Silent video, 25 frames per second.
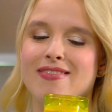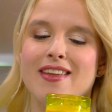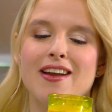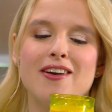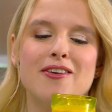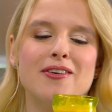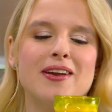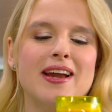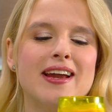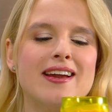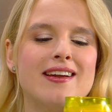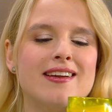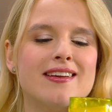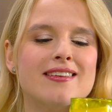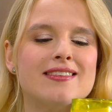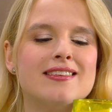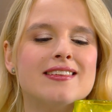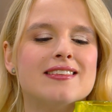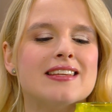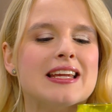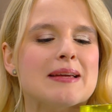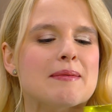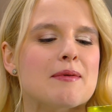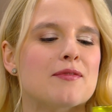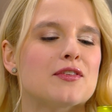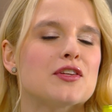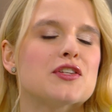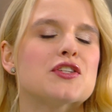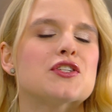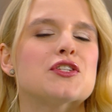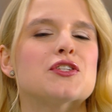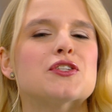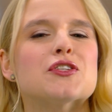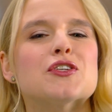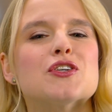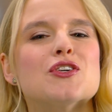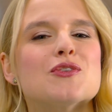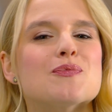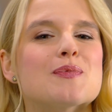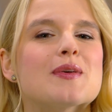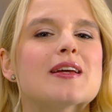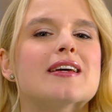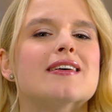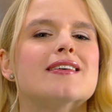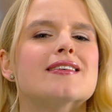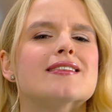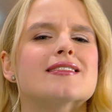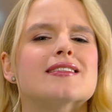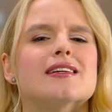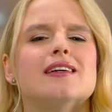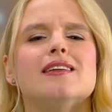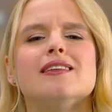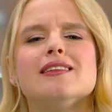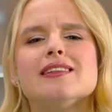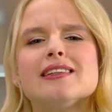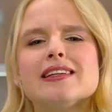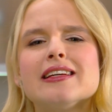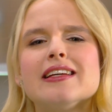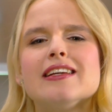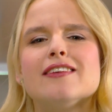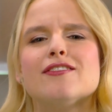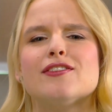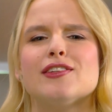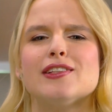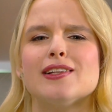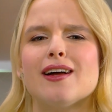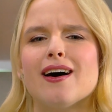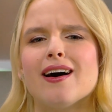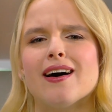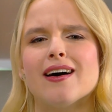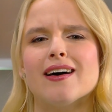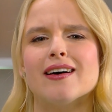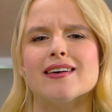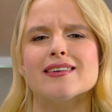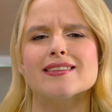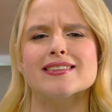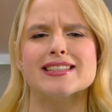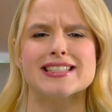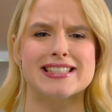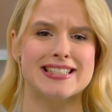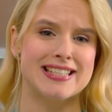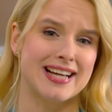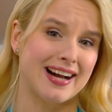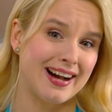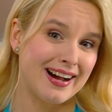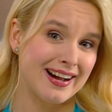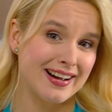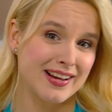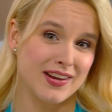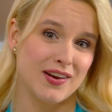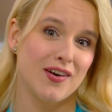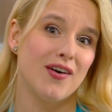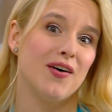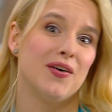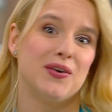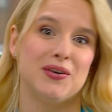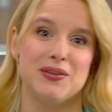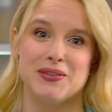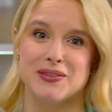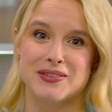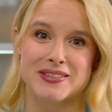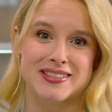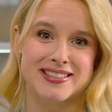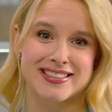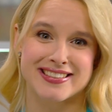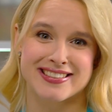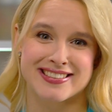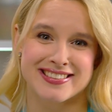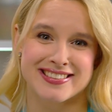Okay, the name of the soup is Live Long, Die Old.